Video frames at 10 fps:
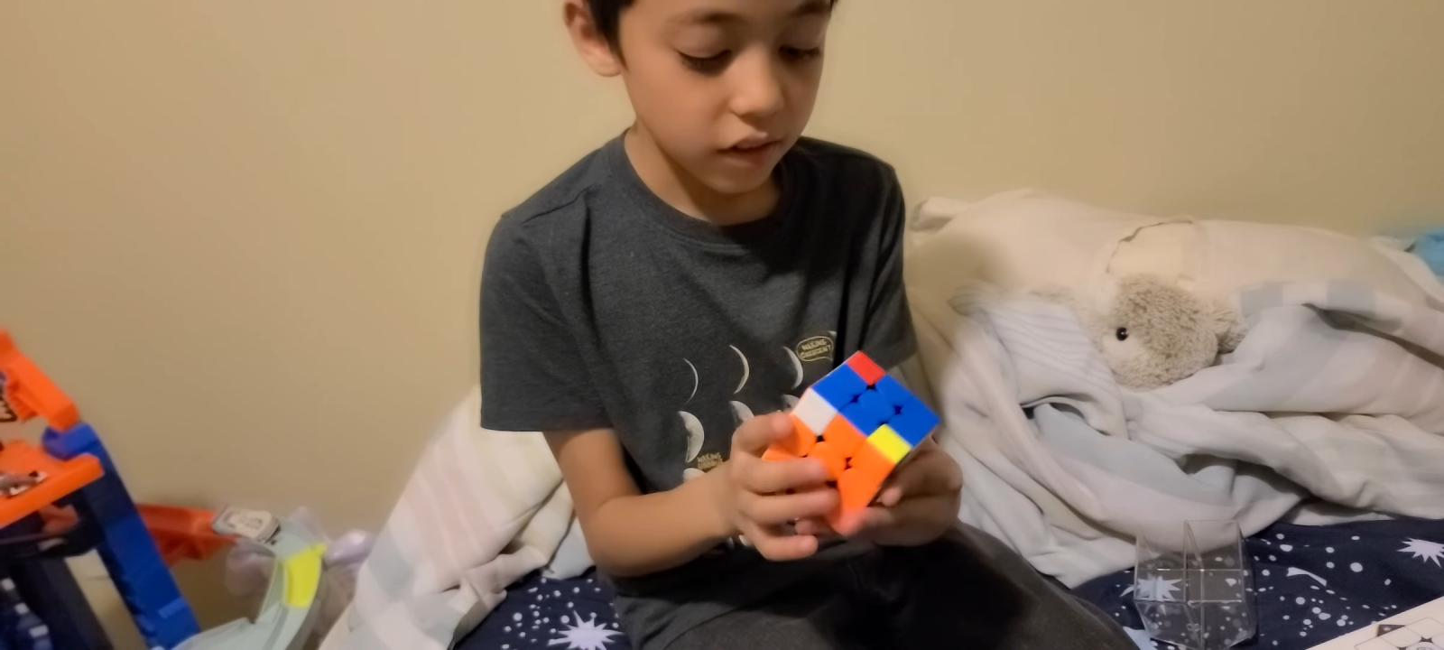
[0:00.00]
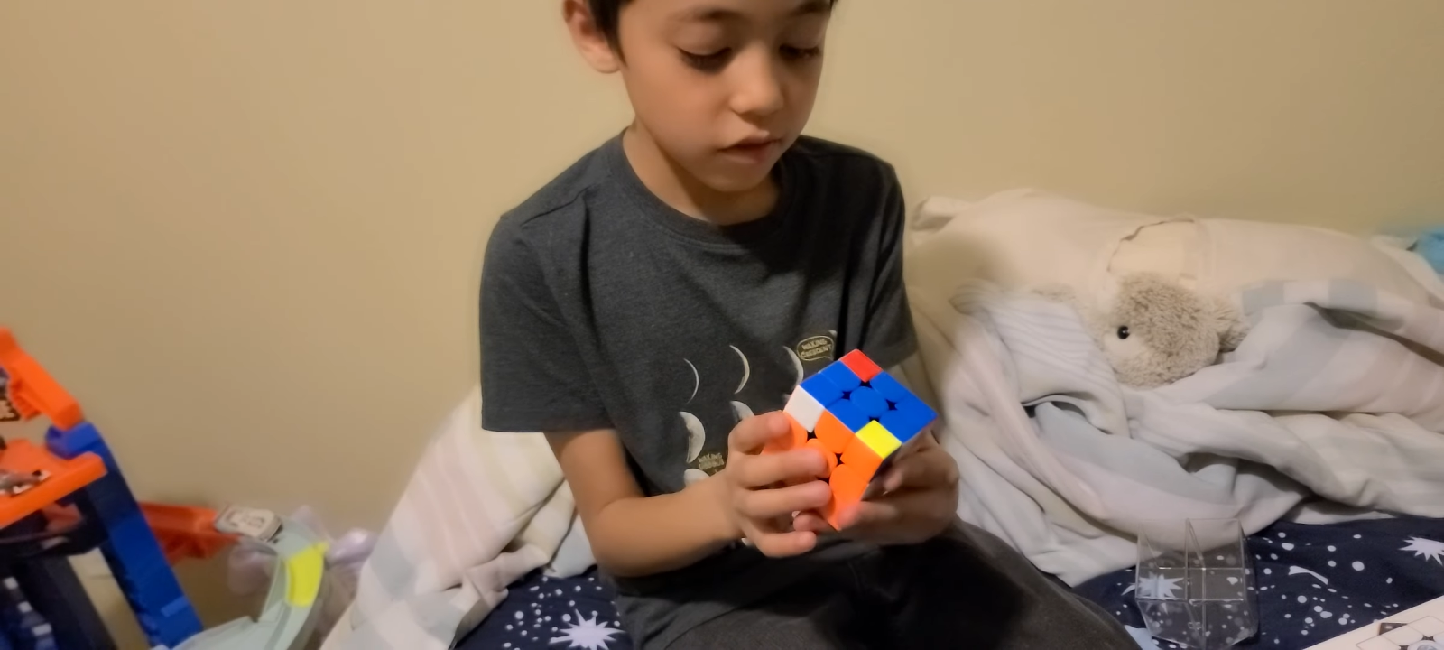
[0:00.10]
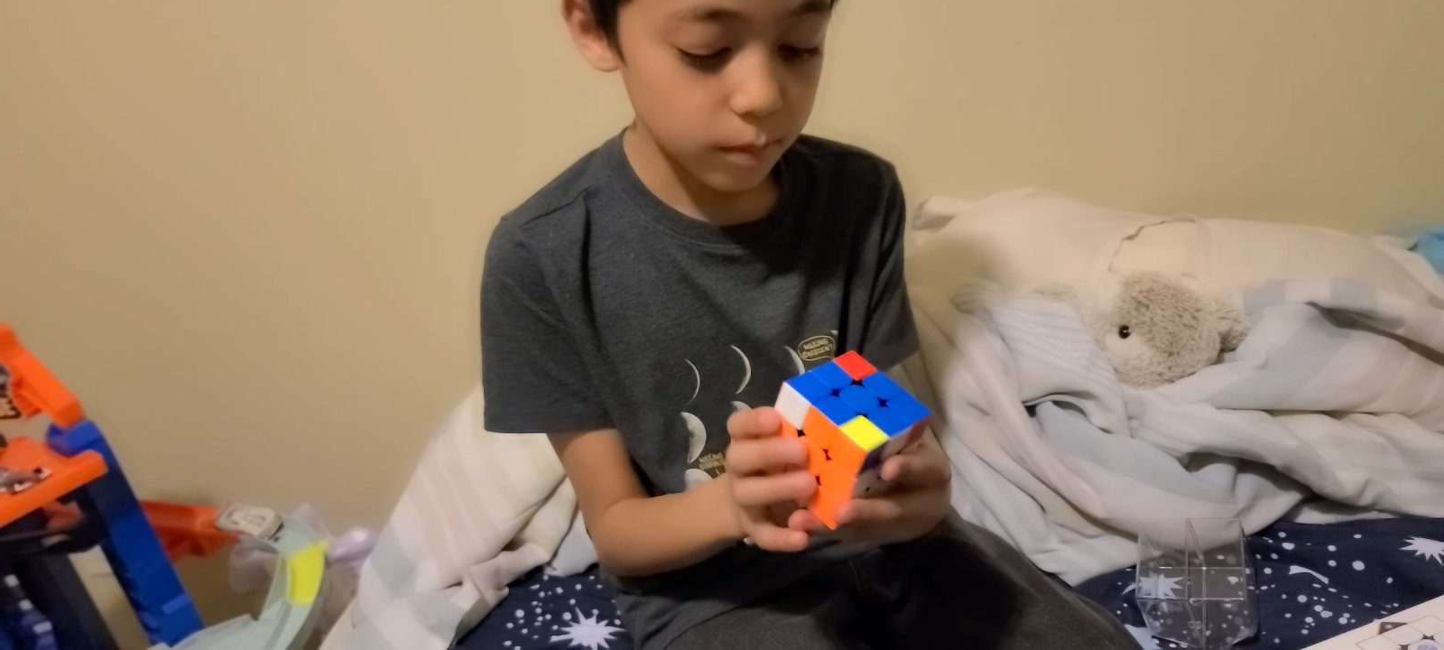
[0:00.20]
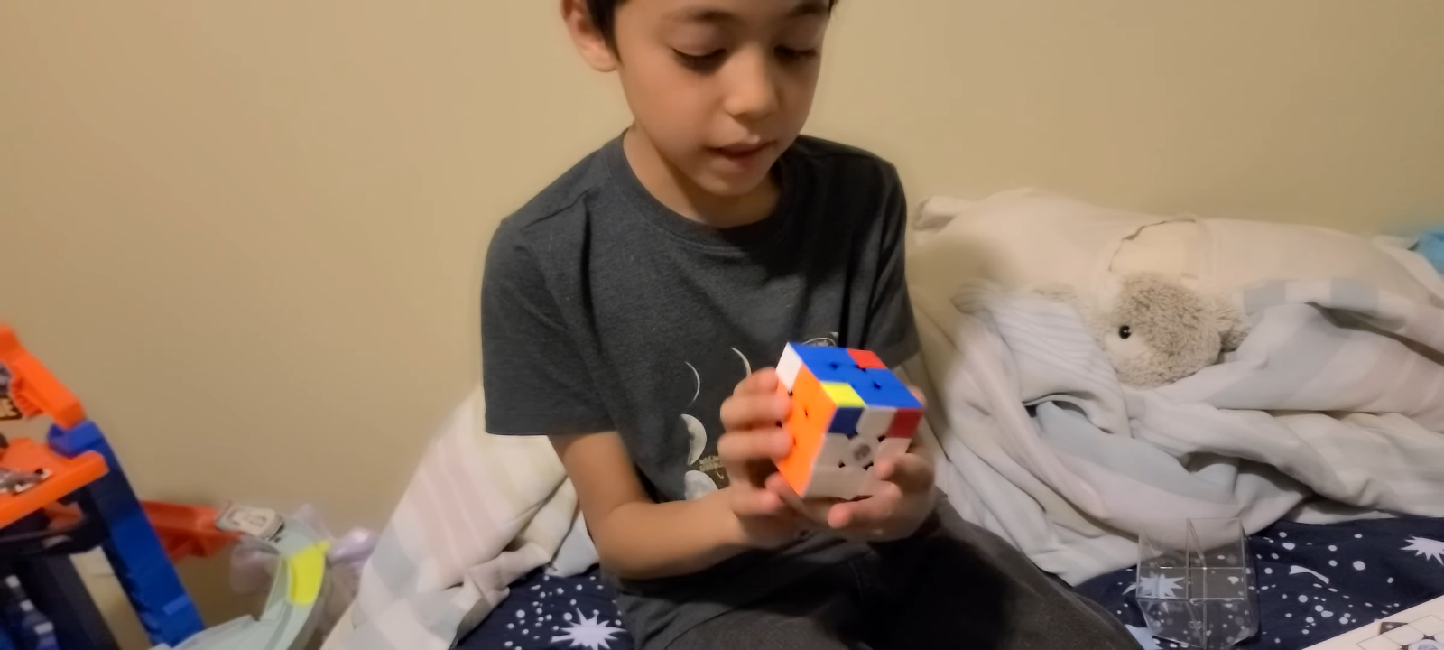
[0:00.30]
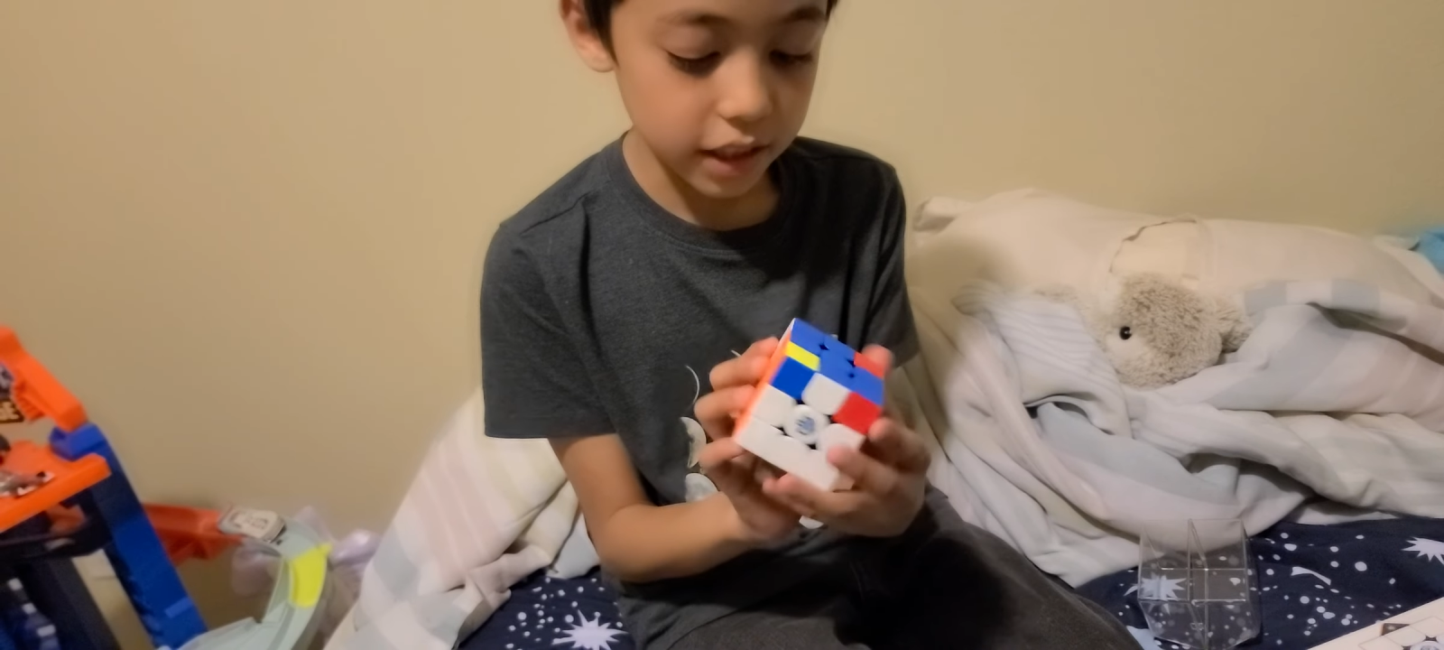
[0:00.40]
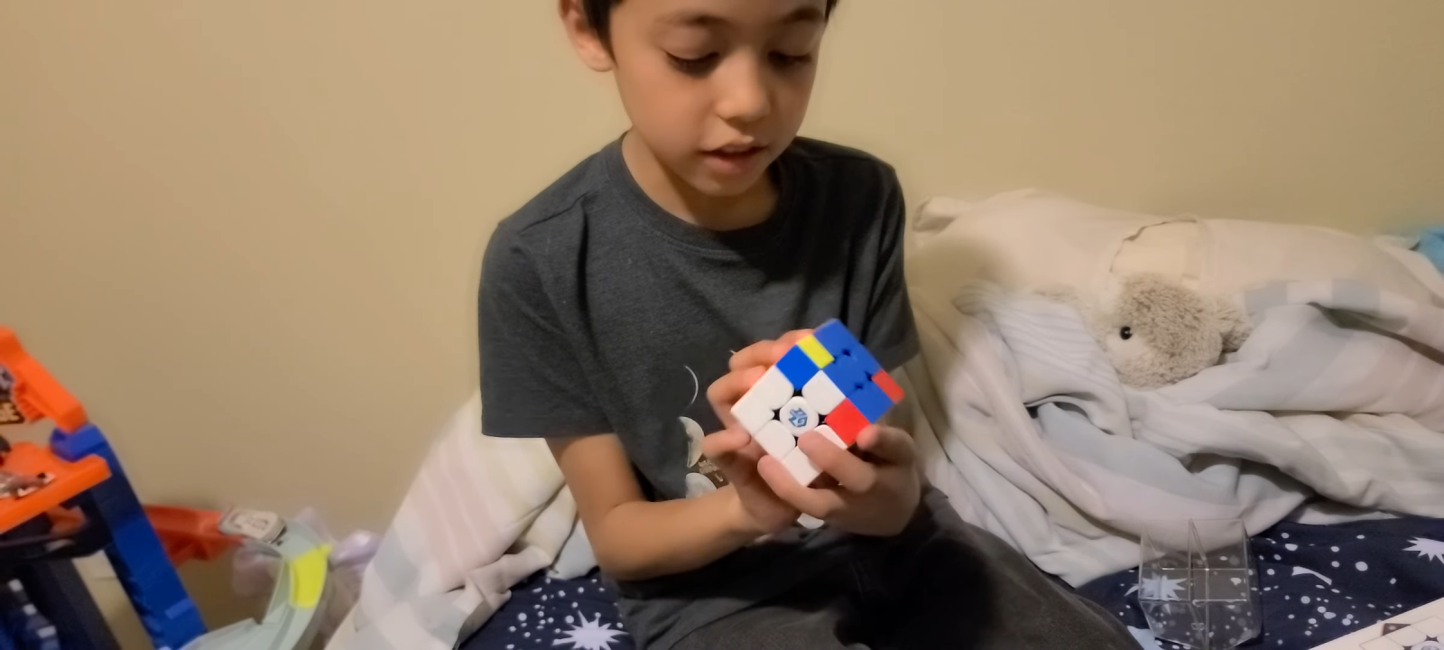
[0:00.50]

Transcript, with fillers: for my